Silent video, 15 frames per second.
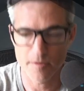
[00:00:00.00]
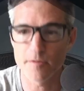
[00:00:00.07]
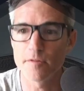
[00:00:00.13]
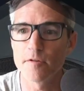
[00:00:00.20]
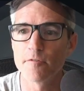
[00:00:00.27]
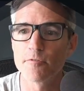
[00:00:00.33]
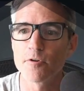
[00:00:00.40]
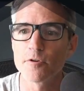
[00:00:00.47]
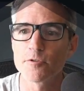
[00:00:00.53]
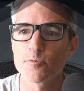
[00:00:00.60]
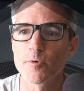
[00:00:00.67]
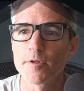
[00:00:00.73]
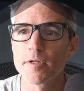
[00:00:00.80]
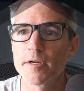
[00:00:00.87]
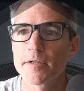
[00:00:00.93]
The first
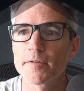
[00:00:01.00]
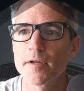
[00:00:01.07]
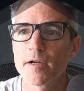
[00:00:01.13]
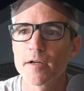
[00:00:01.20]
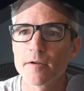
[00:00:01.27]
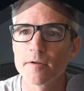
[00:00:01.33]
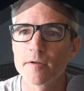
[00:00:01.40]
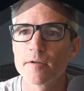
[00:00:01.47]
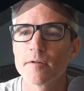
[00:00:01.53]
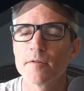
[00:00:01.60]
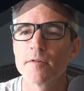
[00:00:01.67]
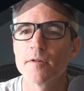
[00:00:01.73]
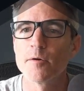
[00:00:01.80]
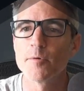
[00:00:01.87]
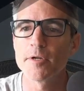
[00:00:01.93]
one like that.
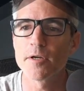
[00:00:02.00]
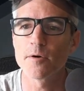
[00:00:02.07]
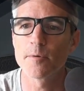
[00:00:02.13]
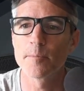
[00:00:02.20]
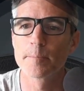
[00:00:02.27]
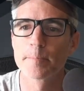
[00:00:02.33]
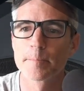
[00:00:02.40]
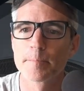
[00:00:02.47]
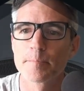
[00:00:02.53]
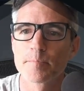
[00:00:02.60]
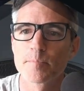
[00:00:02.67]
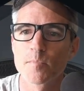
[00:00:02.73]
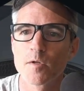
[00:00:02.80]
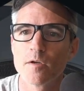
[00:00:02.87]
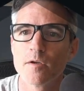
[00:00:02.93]
There we go.
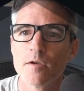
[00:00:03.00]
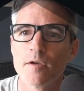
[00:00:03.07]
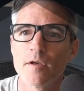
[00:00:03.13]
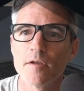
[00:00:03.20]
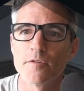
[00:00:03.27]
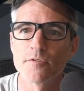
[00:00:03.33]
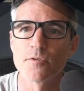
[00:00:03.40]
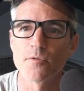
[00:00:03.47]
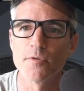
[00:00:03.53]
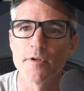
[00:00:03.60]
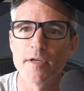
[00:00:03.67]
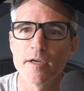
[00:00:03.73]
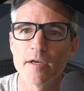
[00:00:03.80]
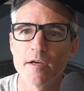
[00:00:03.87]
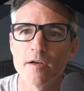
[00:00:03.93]
And so
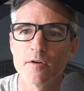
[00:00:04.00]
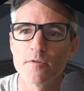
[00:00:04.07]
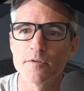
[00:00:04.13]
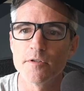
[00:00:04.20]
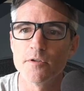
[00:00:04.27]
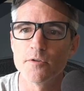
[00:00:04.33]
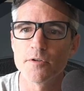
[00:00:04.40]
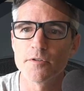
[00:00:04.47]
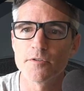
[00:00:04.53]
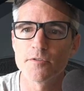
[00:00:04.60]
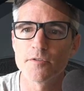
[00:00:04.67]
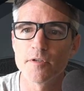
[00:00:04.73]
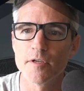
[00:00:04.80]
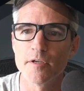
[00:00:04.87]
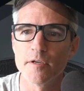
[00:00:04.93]
now you can
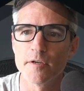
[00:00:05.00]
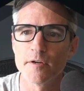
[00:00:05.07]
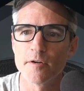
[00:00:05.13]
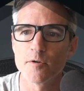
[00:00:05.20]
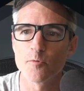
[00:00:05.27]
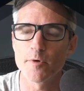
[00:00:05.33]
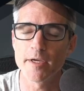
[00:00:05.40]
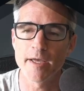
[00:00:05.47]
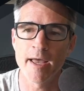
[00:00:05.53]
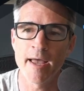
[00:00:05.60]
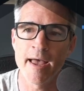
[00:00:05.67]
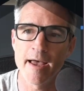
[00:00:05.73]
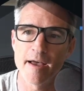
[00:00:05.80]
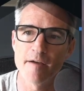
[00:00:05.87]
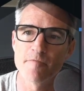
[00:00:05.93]
see here we
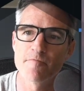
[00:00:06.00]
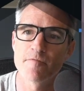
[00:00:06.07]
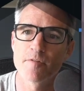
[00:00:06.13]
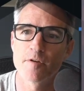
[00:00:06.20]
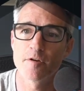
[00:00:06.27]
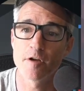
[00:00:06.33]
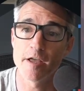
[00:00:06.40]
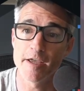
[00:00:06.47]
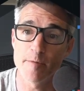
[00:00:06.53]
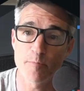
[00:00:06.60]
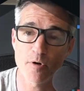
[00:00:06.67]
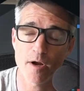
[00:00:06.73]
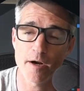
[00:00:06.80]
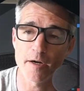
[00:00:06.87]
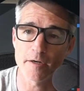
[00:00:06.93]
have a
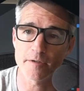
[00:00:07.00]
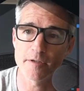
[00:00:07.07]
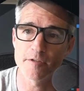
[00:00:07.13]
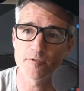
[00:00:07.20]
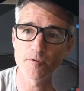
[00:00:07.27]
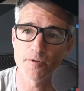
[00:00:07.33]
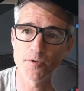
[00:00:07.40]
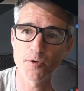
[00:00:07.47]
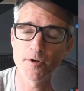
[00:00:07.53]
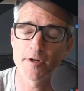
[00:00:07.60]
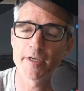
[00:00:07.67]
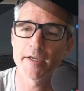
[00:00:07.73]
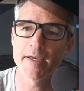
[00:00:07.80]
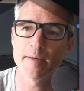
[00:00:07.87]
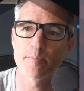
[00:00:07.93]
product. It's
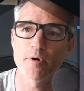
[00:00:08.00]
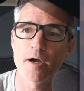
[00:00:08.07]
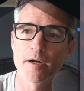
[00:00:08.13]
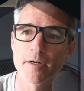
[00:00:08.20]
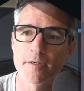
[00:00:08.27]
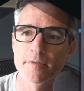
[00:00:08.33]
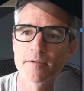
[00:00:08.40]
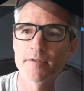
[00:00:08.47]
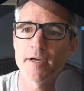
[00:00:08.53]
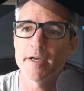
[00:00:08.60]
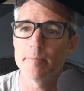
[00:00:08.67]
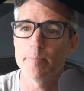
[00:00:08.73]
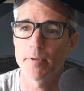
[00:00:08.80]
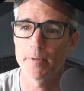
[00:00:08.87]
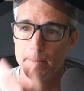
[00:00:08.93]
returning a product
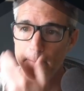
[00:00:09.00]
type.